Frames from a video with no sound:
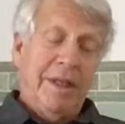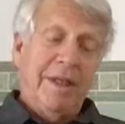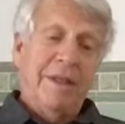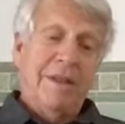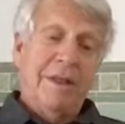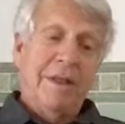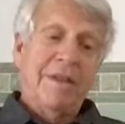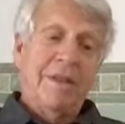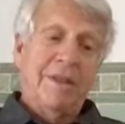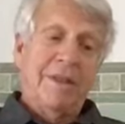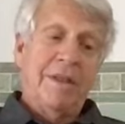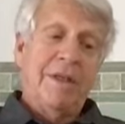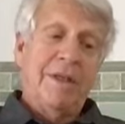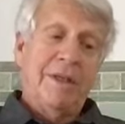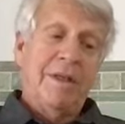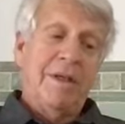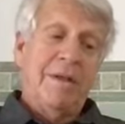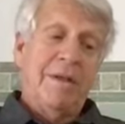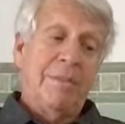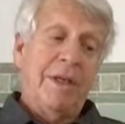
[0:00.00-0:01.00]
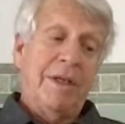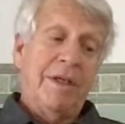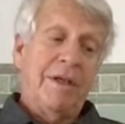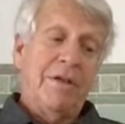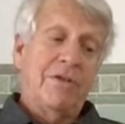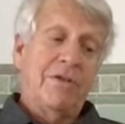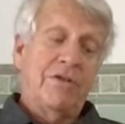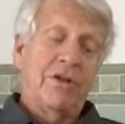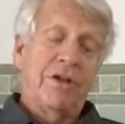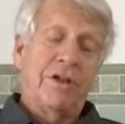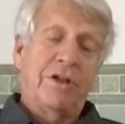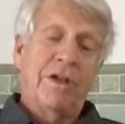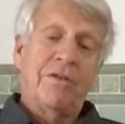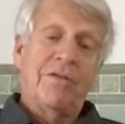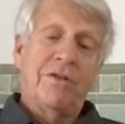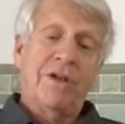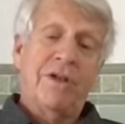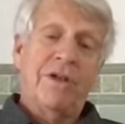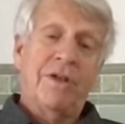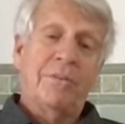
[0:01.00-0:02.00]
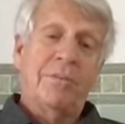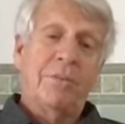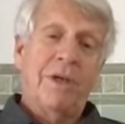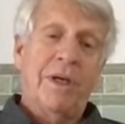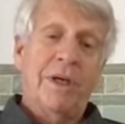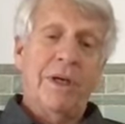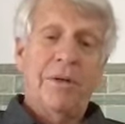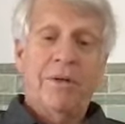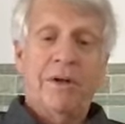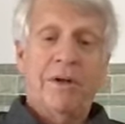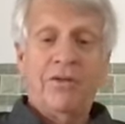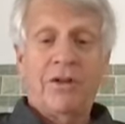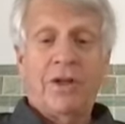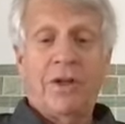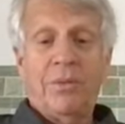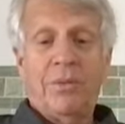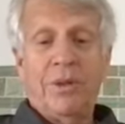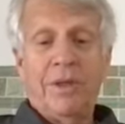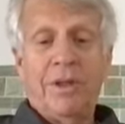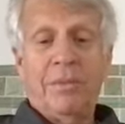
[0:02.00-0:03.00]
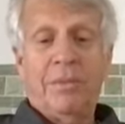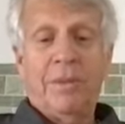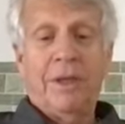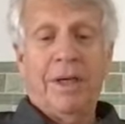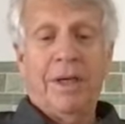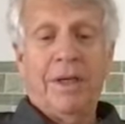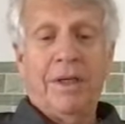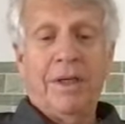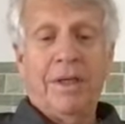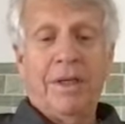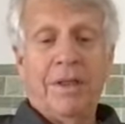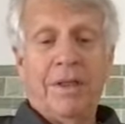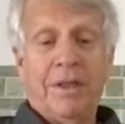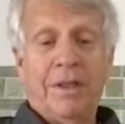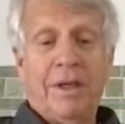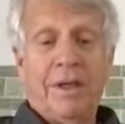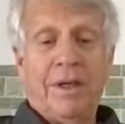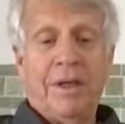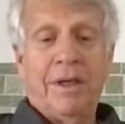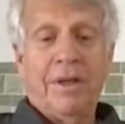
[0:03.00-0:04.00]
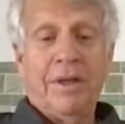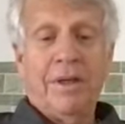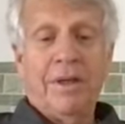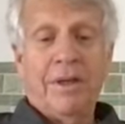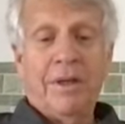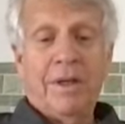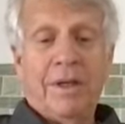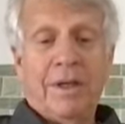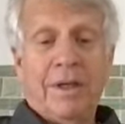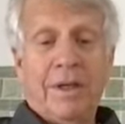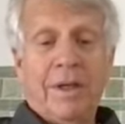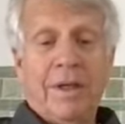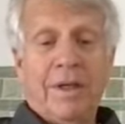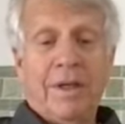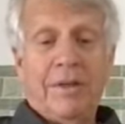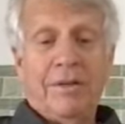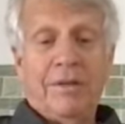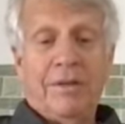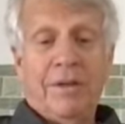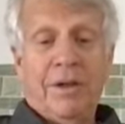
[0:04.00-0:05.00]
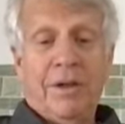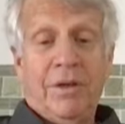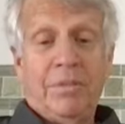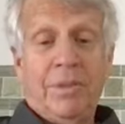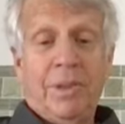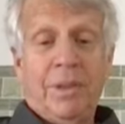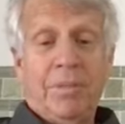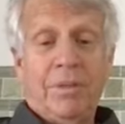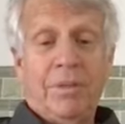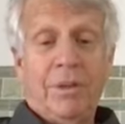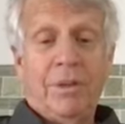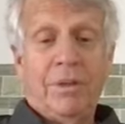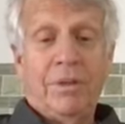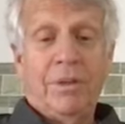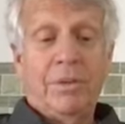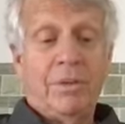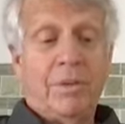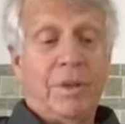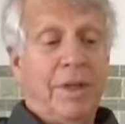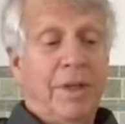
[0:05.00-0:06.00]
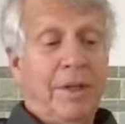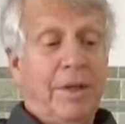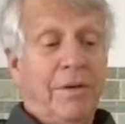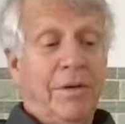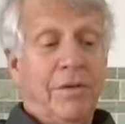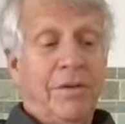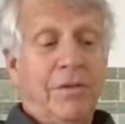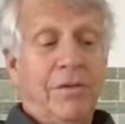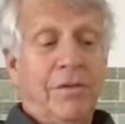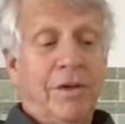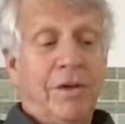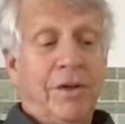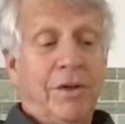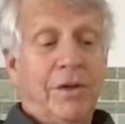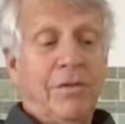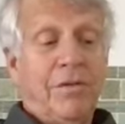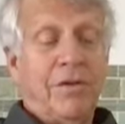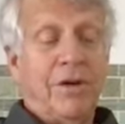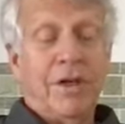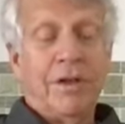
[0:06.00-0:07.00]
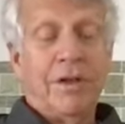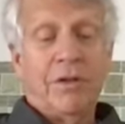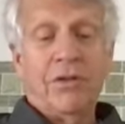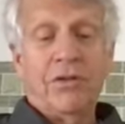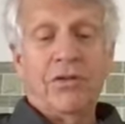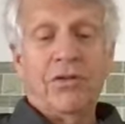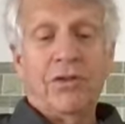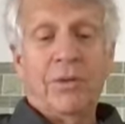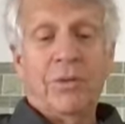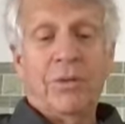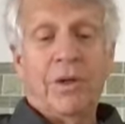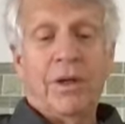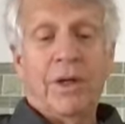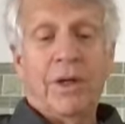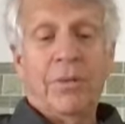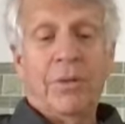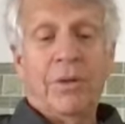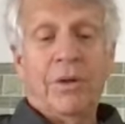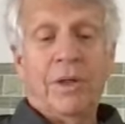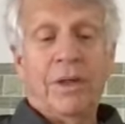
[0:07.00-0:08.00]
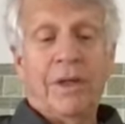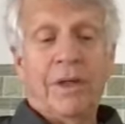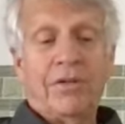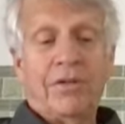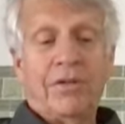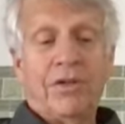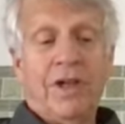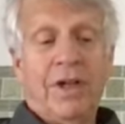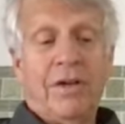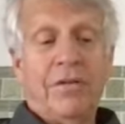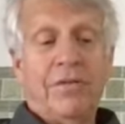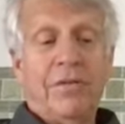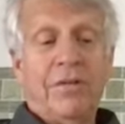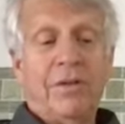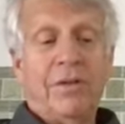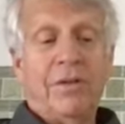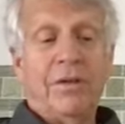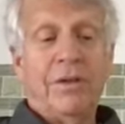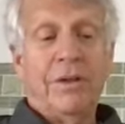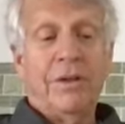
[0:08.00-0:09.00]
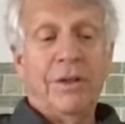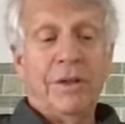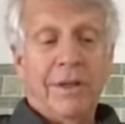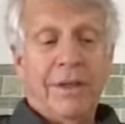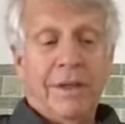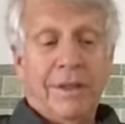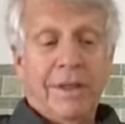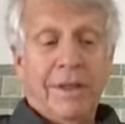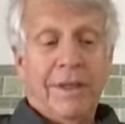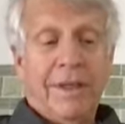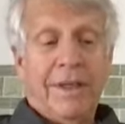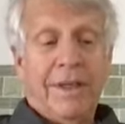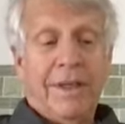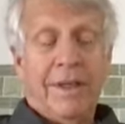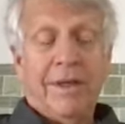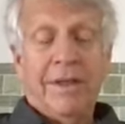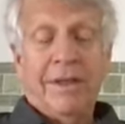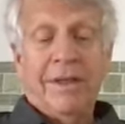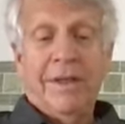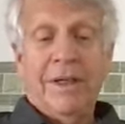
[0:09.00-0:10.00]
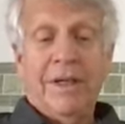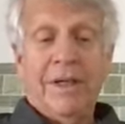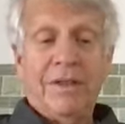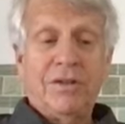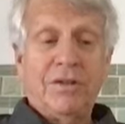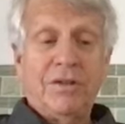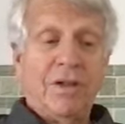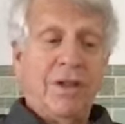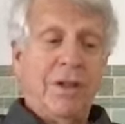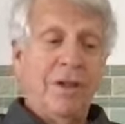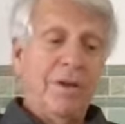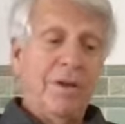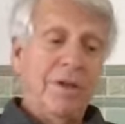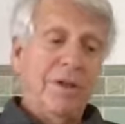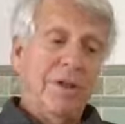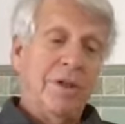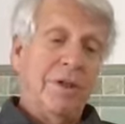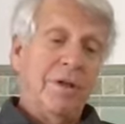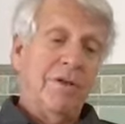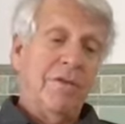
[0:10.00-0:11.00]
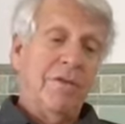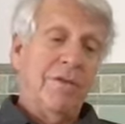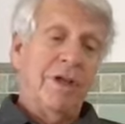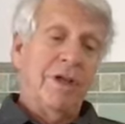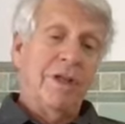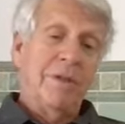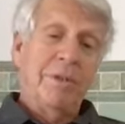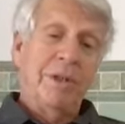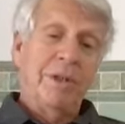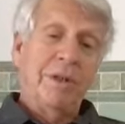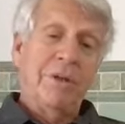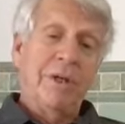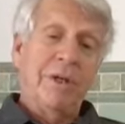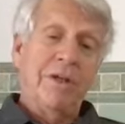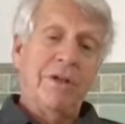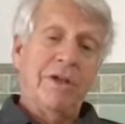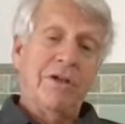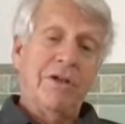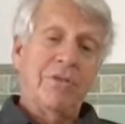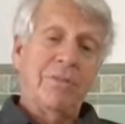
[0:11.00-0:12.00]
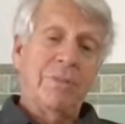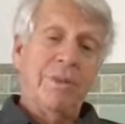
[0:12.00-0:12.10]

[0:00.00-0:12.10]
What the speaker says: I think that they're making significant progress. I read about it, and people very close to where I work at Stanford in engineering are developing great things.